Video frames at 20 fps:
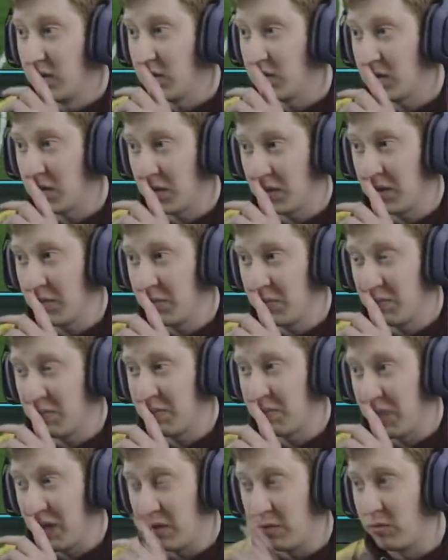Sorry,
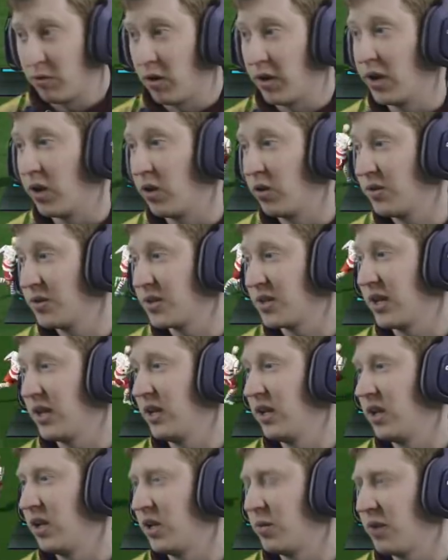by right on
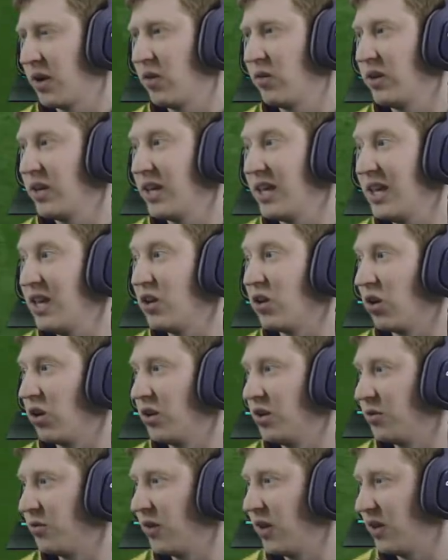Taylor. And apparently he got
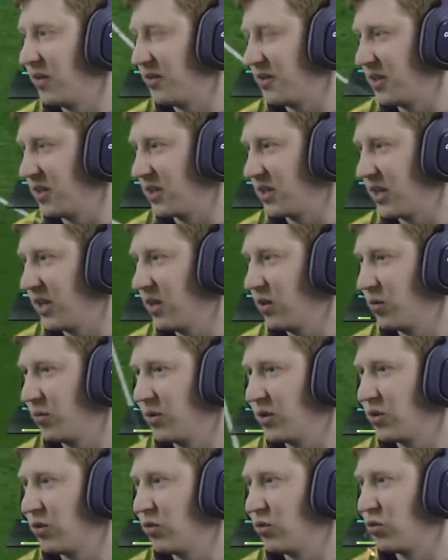an advantage there. Not
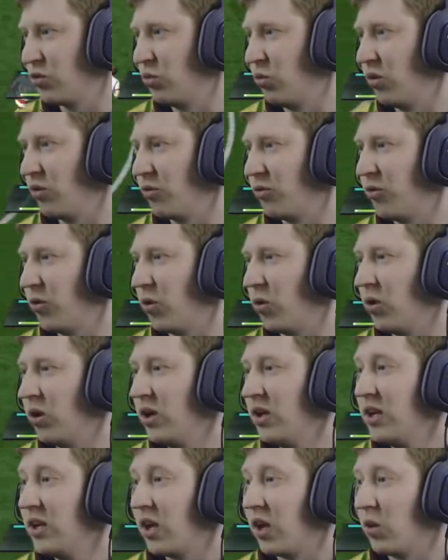really too sure what for.
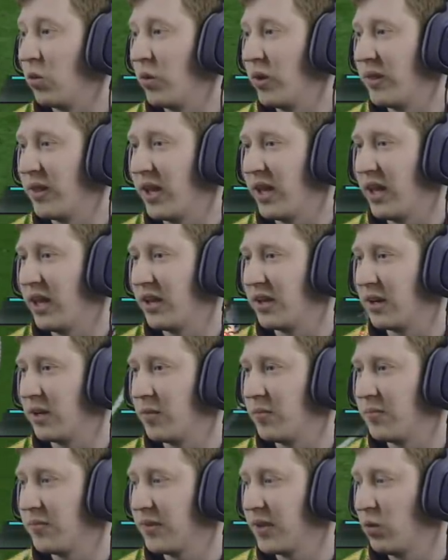I'll win that
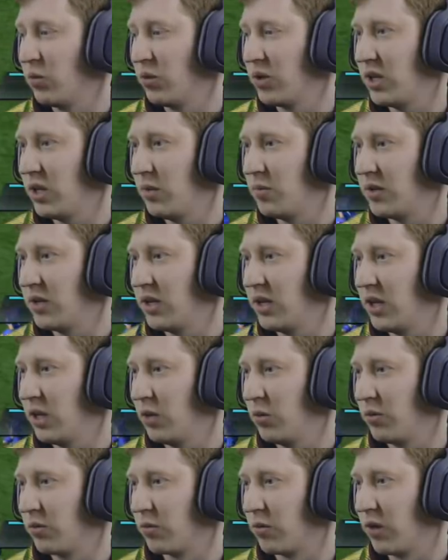header, and we'll keep it in
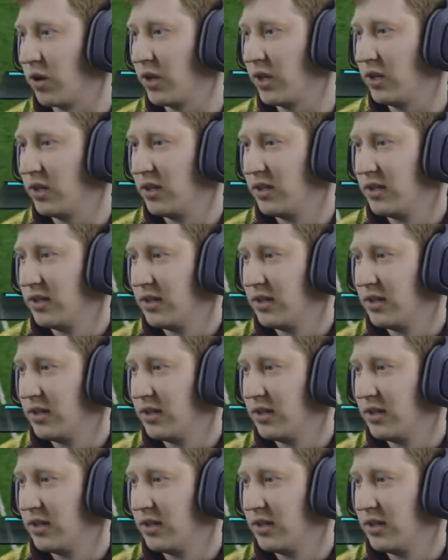here with right.